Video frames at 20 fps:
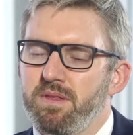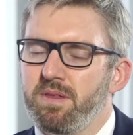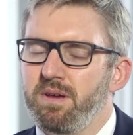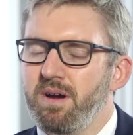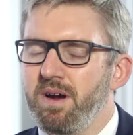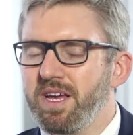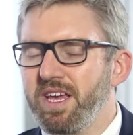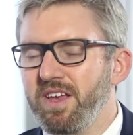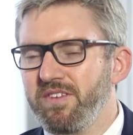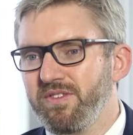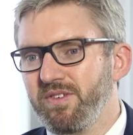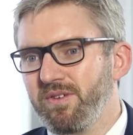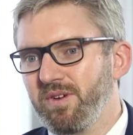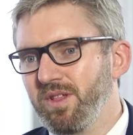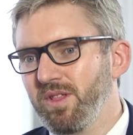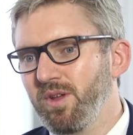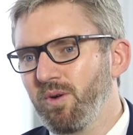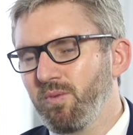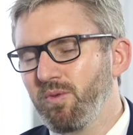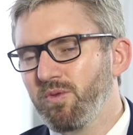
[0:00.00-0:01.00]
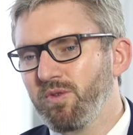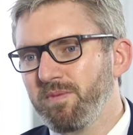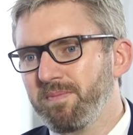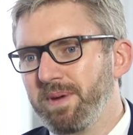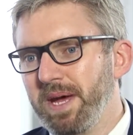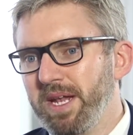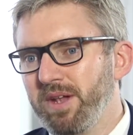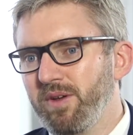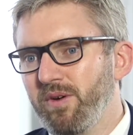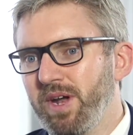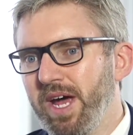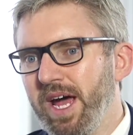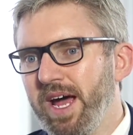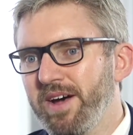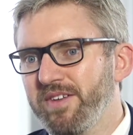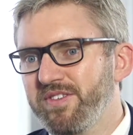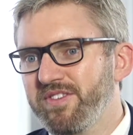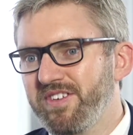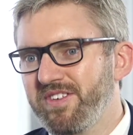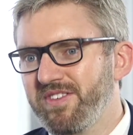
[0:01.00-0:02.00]
I guess a lot will depend on
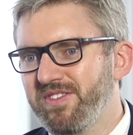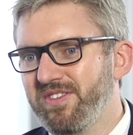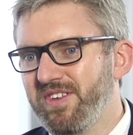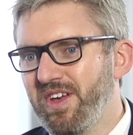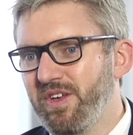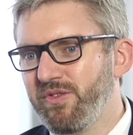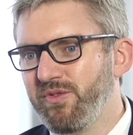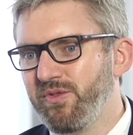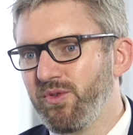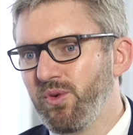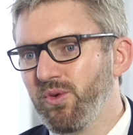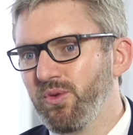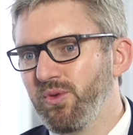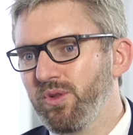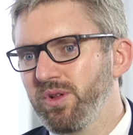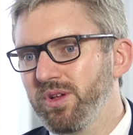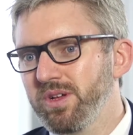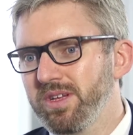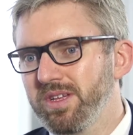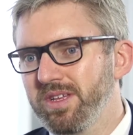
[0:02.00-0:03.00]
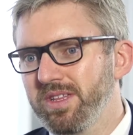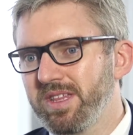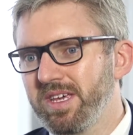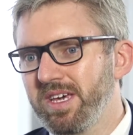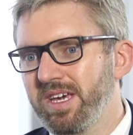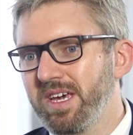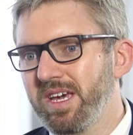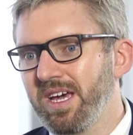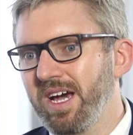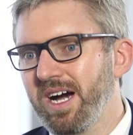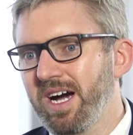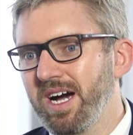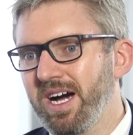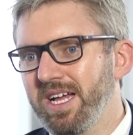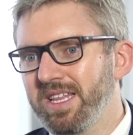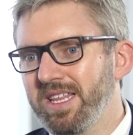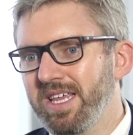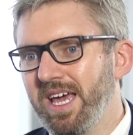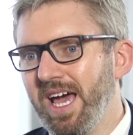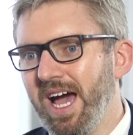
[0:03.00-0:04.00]
how successful the
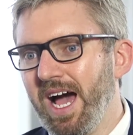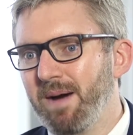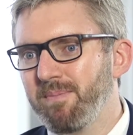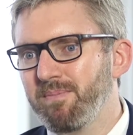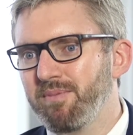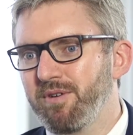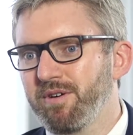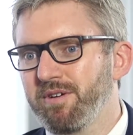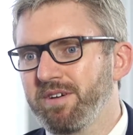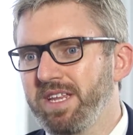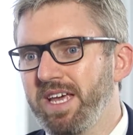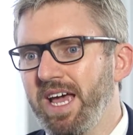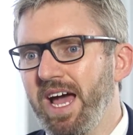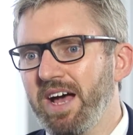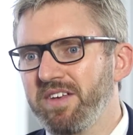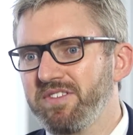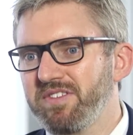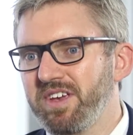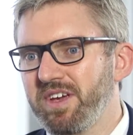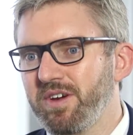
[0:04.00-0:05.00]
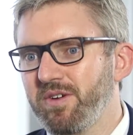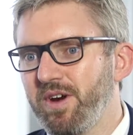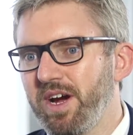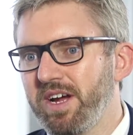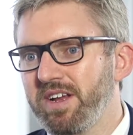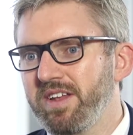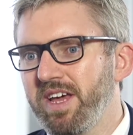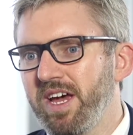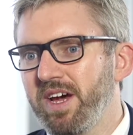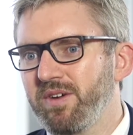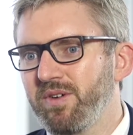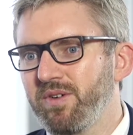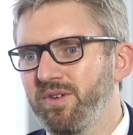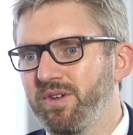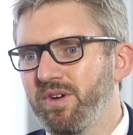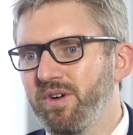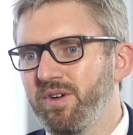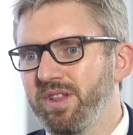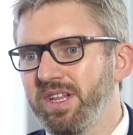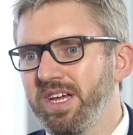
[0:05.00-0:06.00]
APRA and the ASIC crackdown
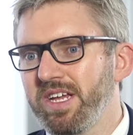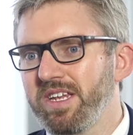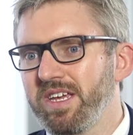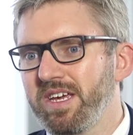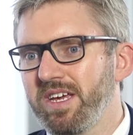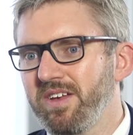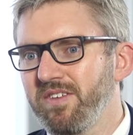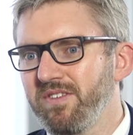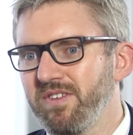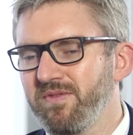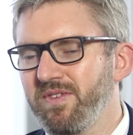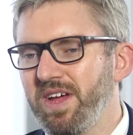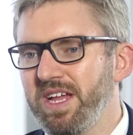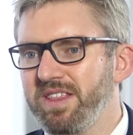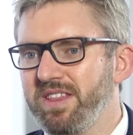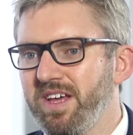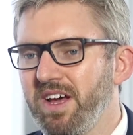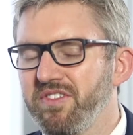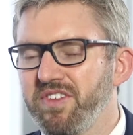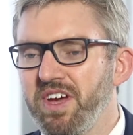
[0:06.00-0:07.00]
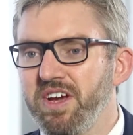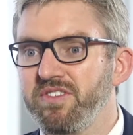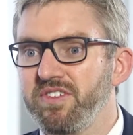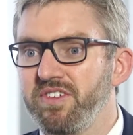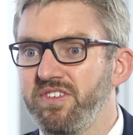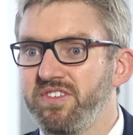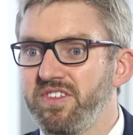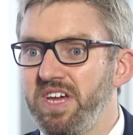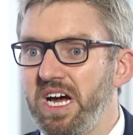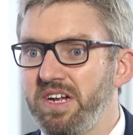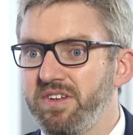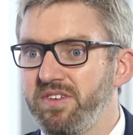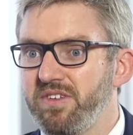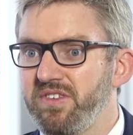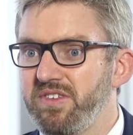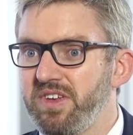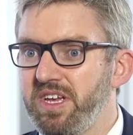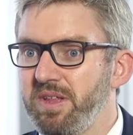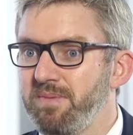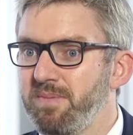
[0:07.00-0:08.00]
on lending is. If that does actually start to
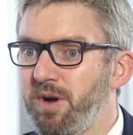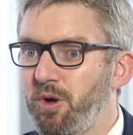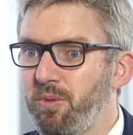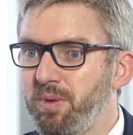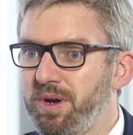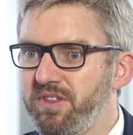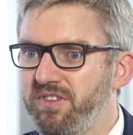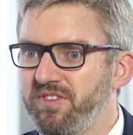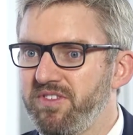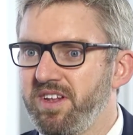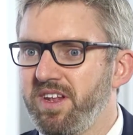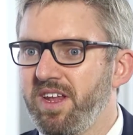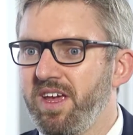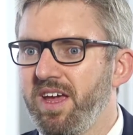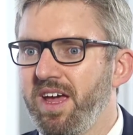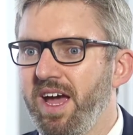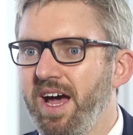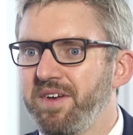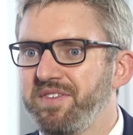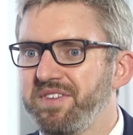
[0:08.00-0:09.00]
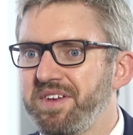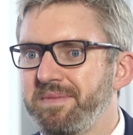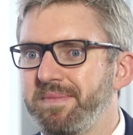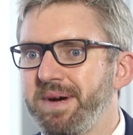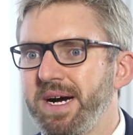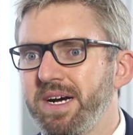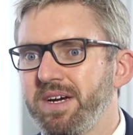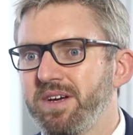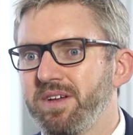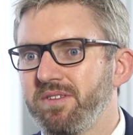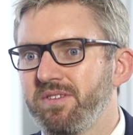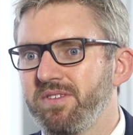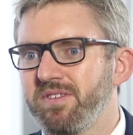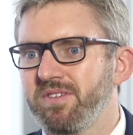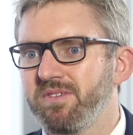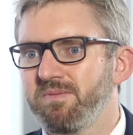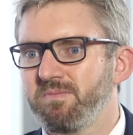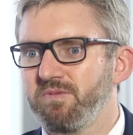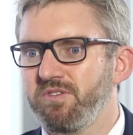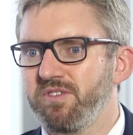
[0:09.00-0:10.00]
see the Melbourne and Sydney housing
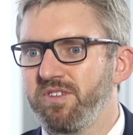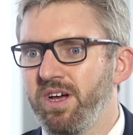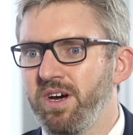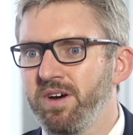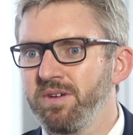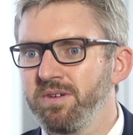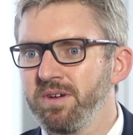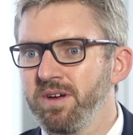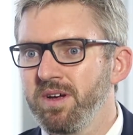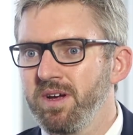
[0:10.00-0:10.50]
markets slow,